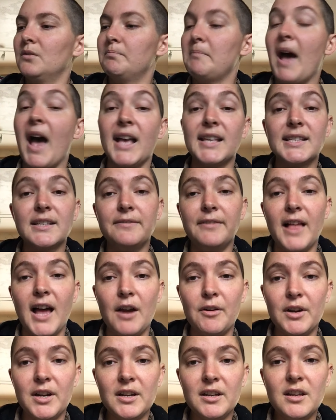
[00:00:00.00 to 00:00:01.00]
Pasque
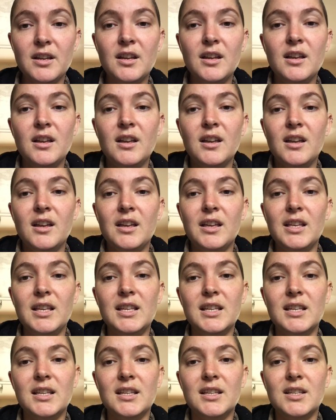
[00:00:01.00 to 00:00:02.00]
flower
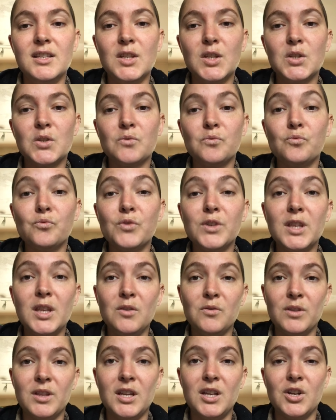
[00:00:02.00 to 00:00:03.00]
is really,
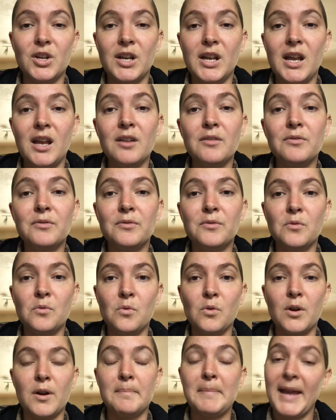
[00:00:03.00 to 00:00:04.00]
really great
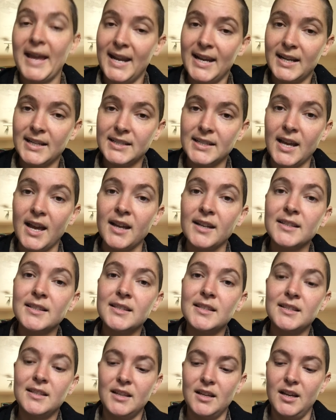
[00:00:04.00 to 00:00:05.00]
for panic
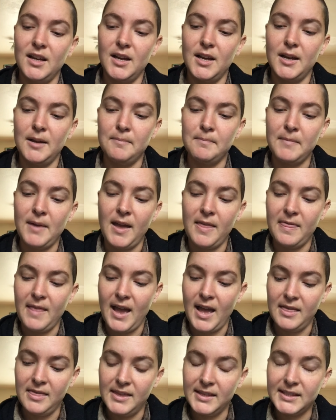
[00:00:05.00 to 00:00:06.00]
attacks. And
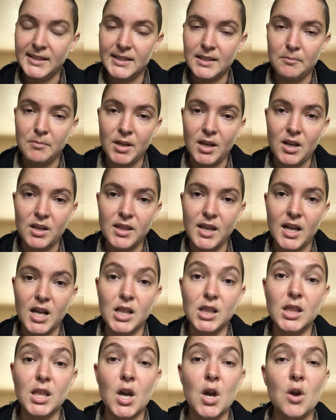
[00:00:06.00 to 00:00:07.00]
that this is something called like a
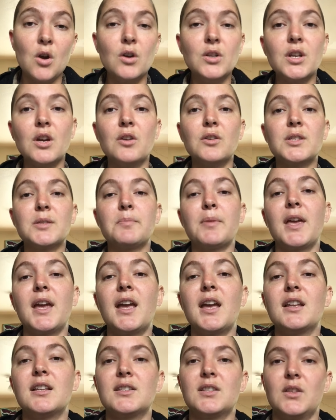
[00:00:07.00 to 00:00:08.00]
low dose
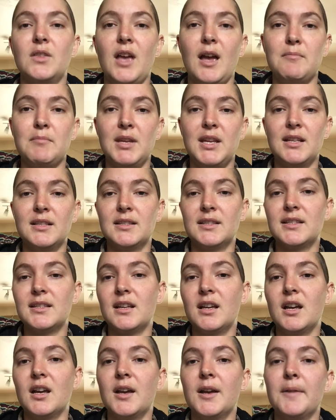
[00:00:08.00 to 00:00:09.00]
plant. So that means
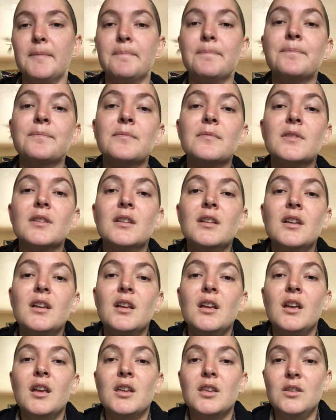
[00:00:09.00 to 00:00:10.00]

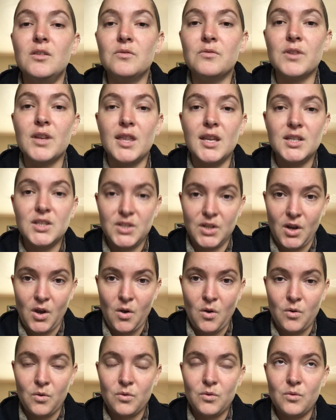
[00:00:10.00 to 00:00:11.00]
you really
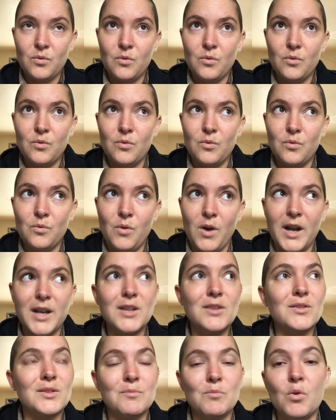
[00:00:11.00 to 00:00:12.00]
don't want to
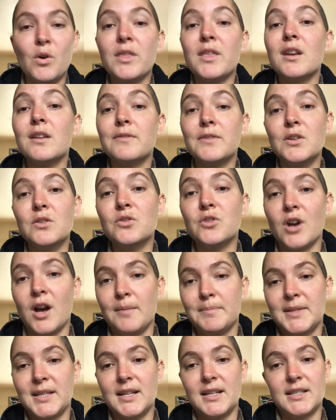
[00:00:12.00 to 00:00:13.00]
use more than a few
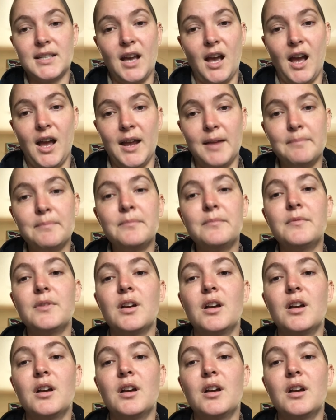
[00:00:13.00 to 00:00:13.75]
drops at a time.